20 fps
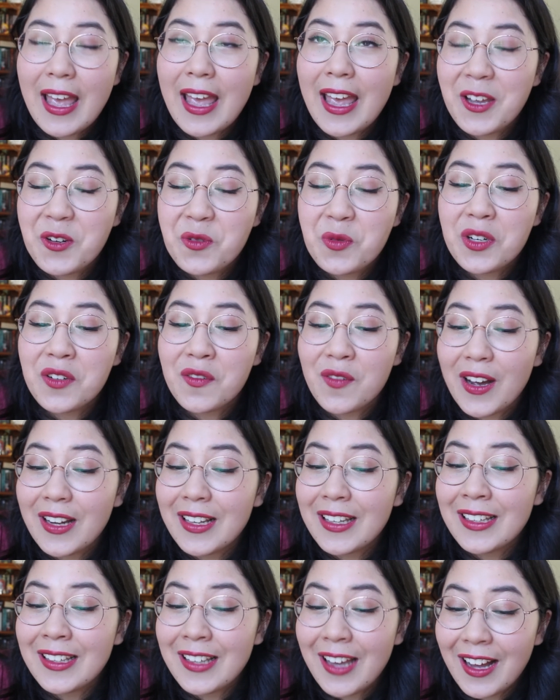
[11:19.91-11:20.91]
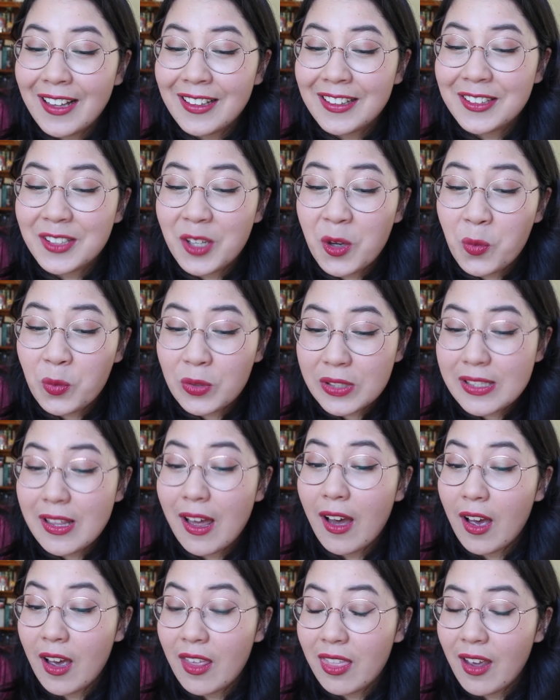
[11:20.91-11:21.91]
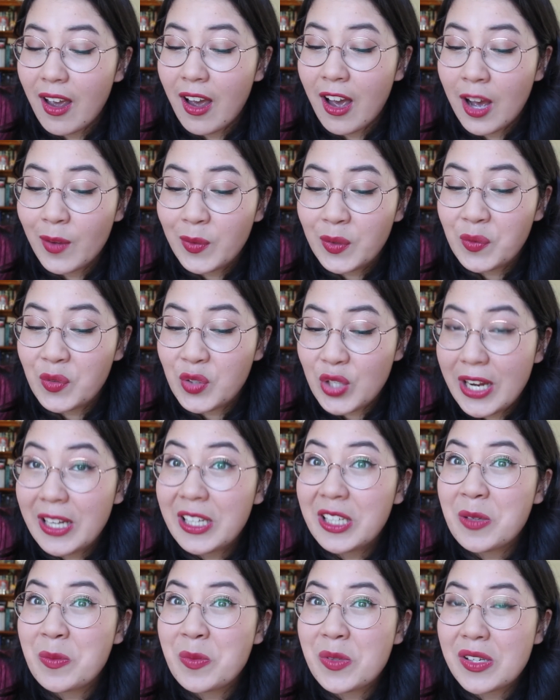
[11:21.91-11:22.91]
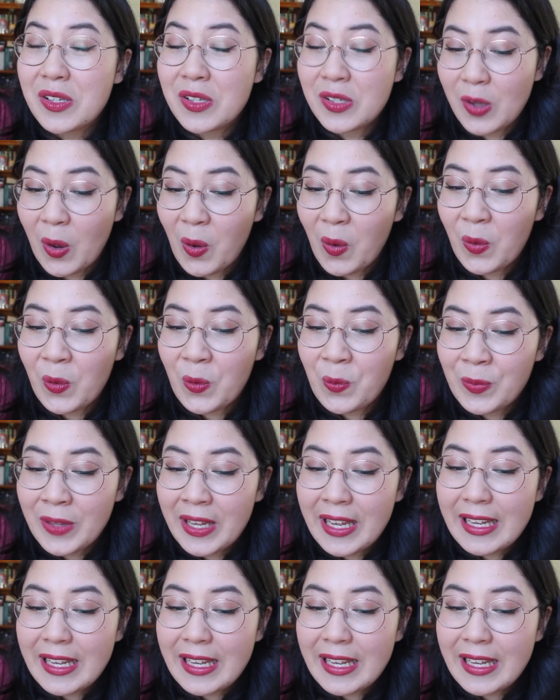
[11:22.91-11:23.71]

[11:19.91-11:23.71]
Edward fucking Cullen was the other half of Jacob's soul.